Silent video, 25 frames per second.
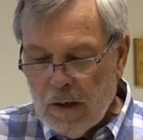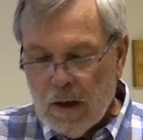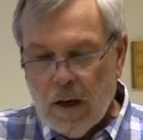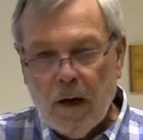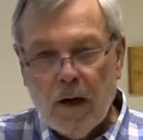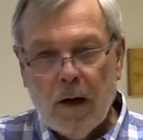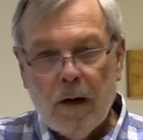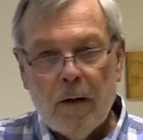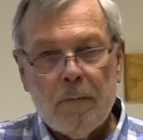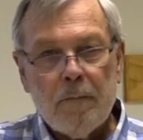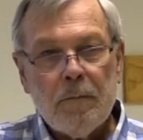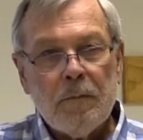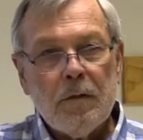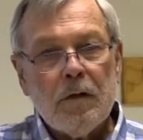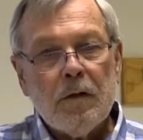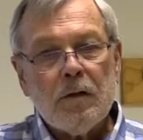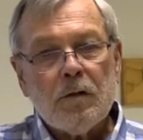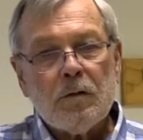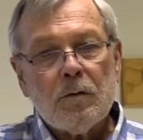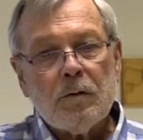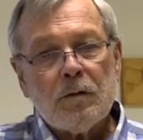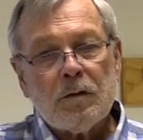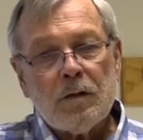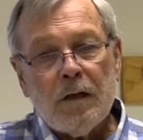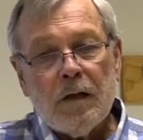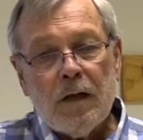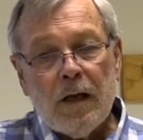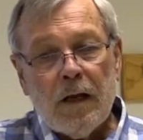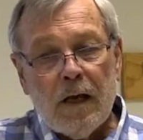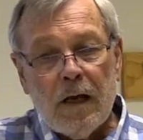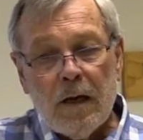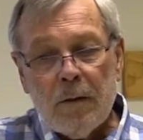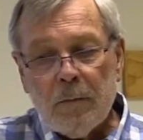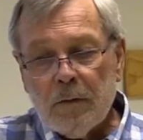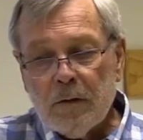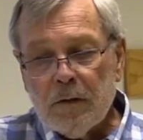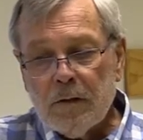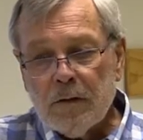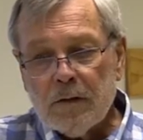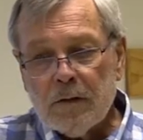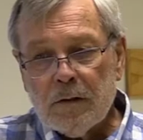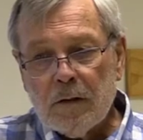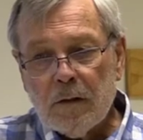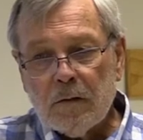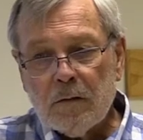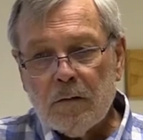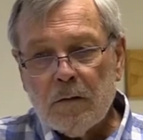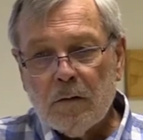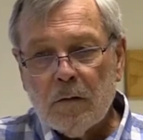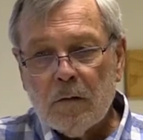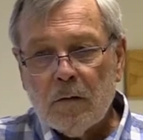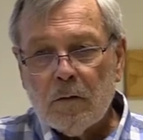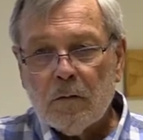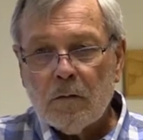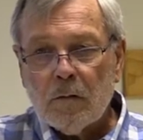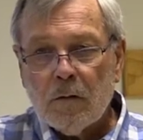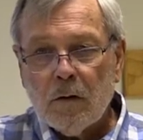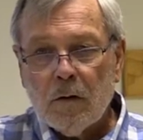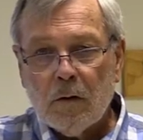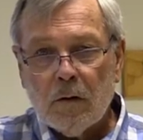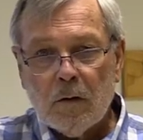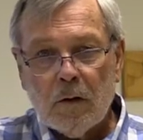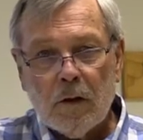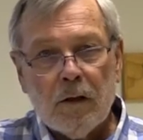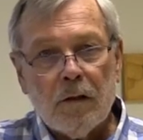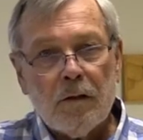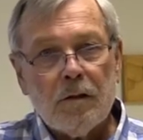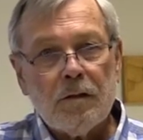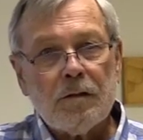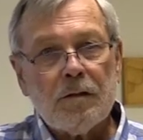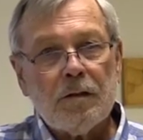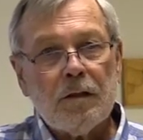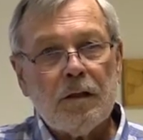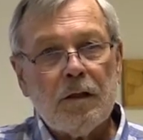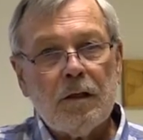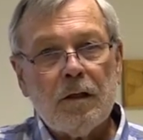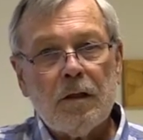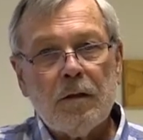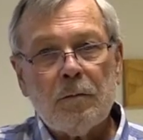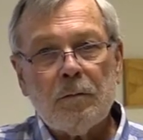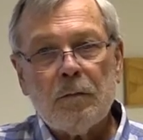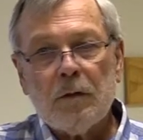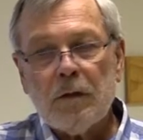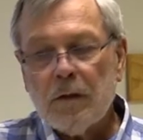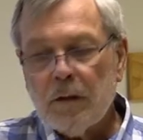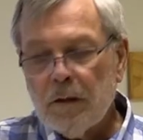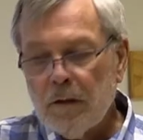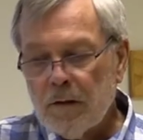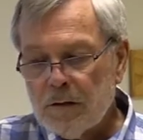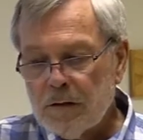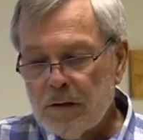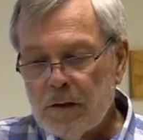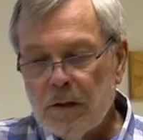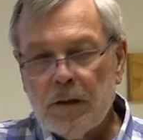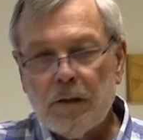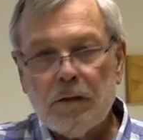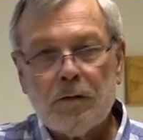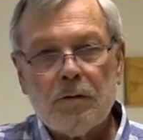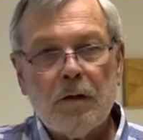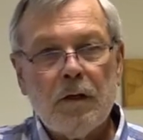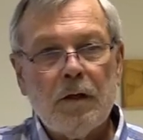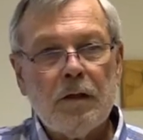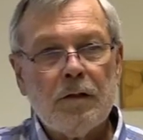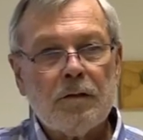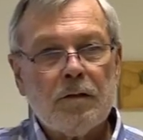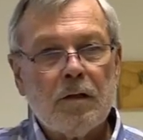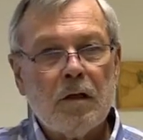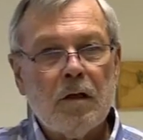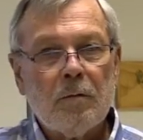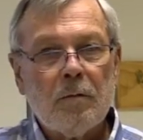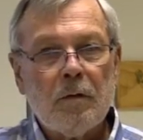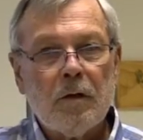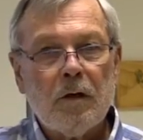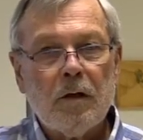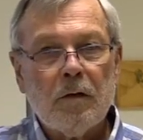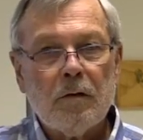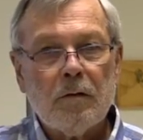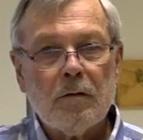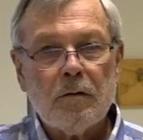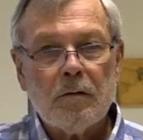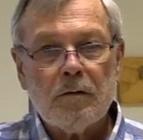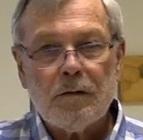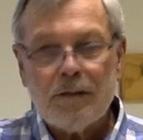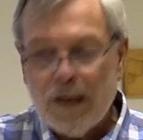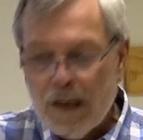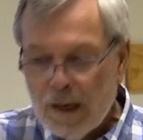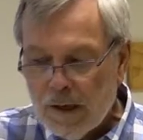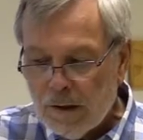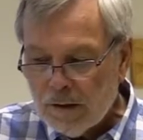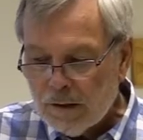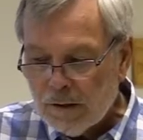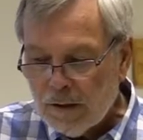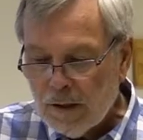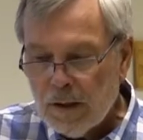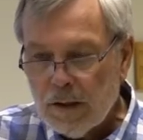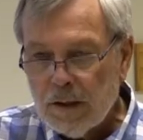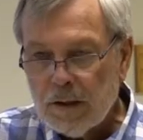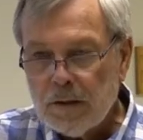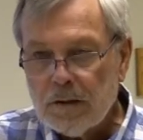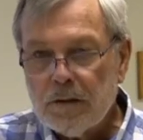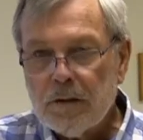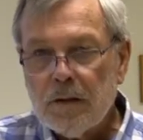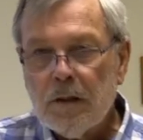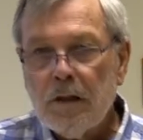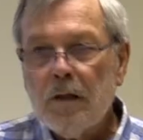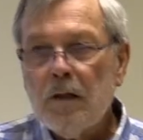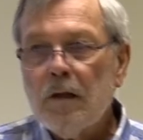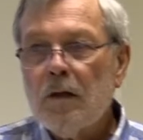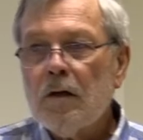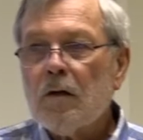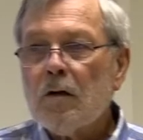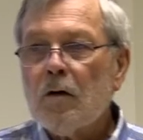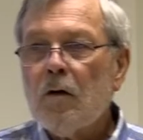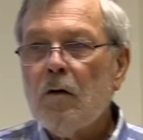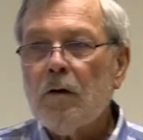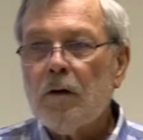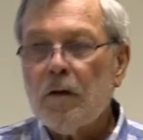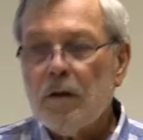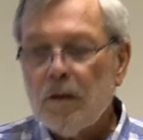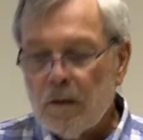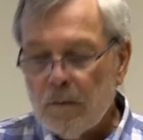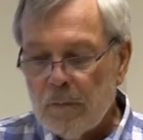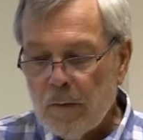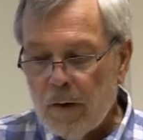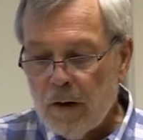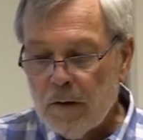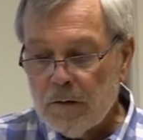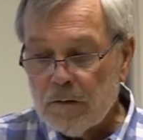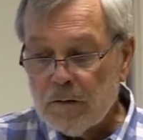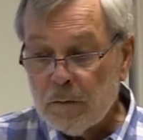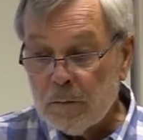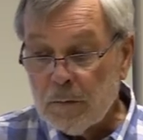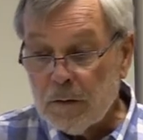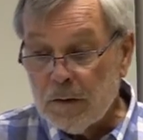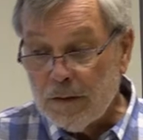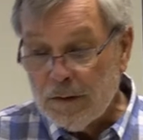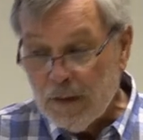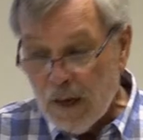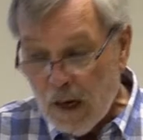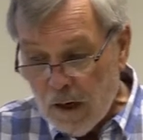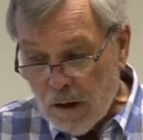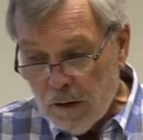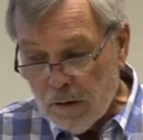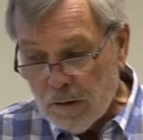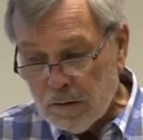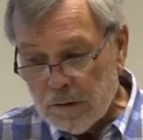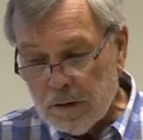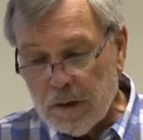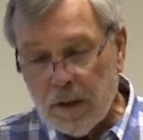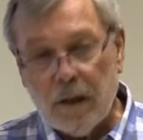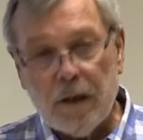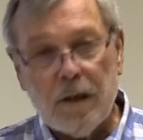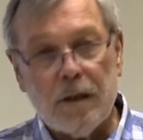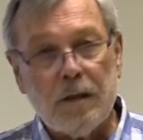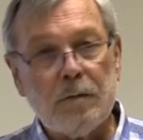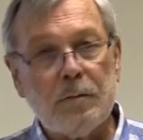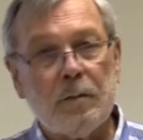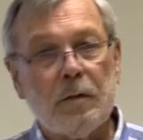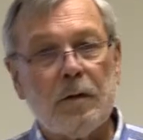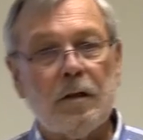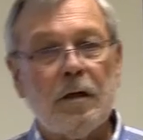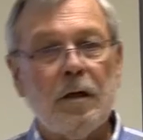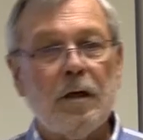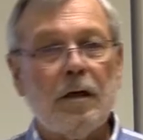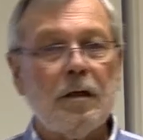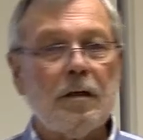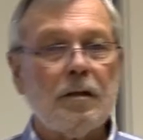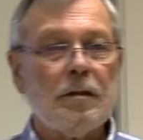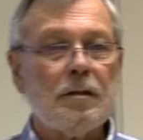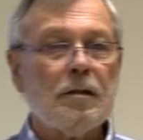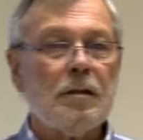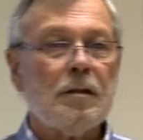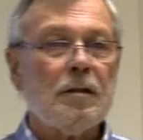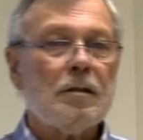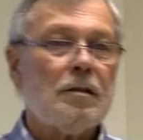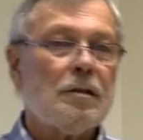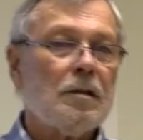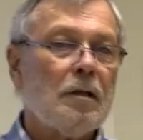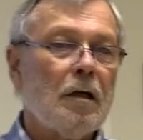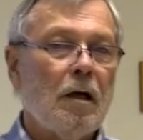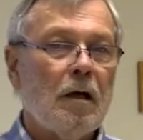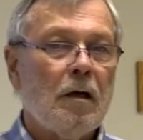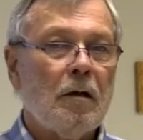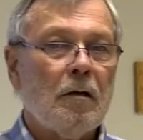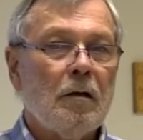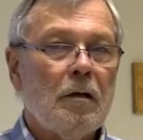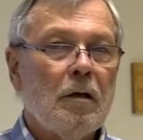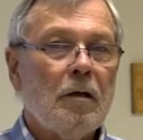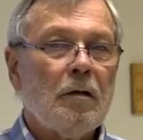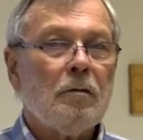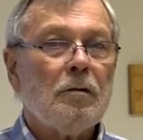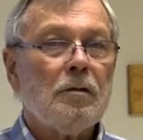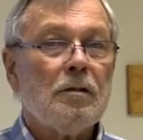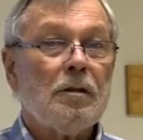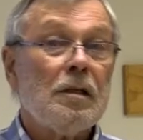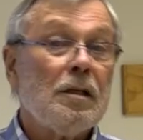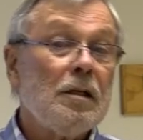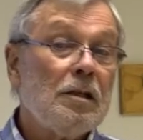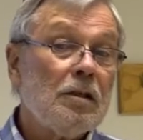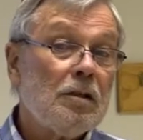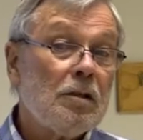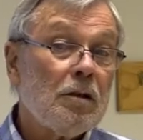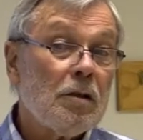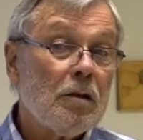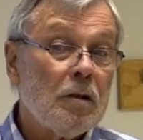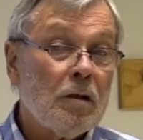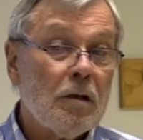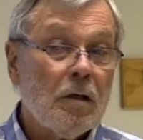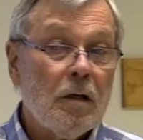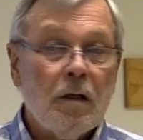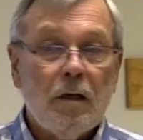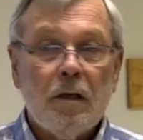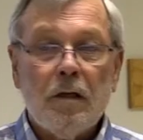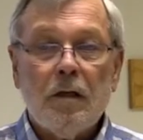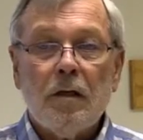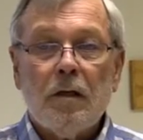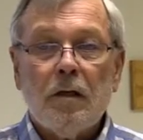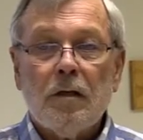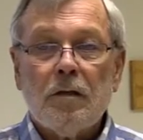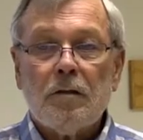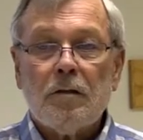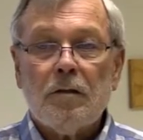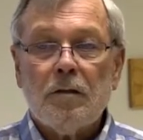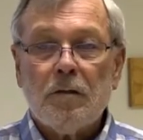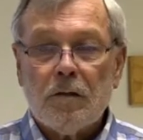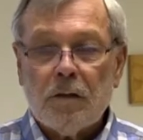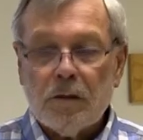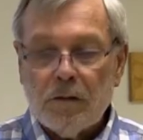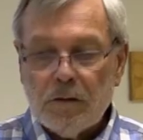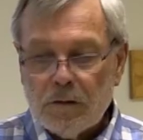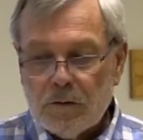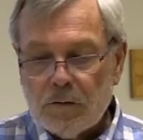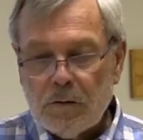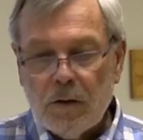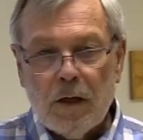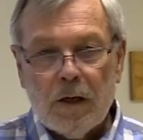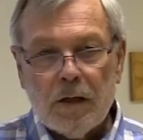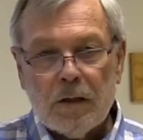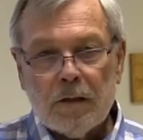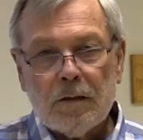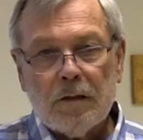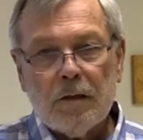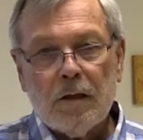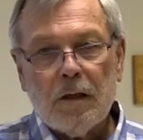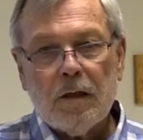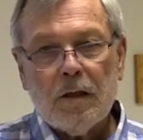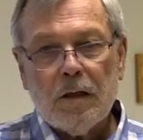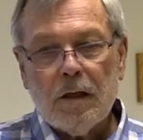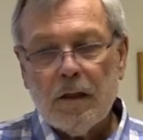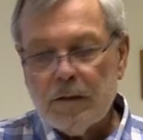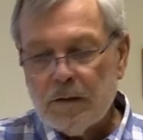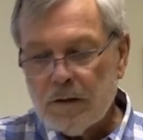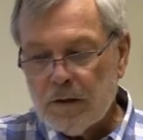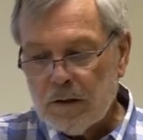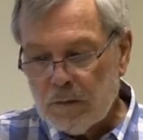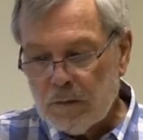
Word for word: Uh, so what's gonna happen is that the intercity big inner city trains are going to be on standard gauge. Going into the mountains will be narrow gauge because it's, uh, it's easier to construct, uh, less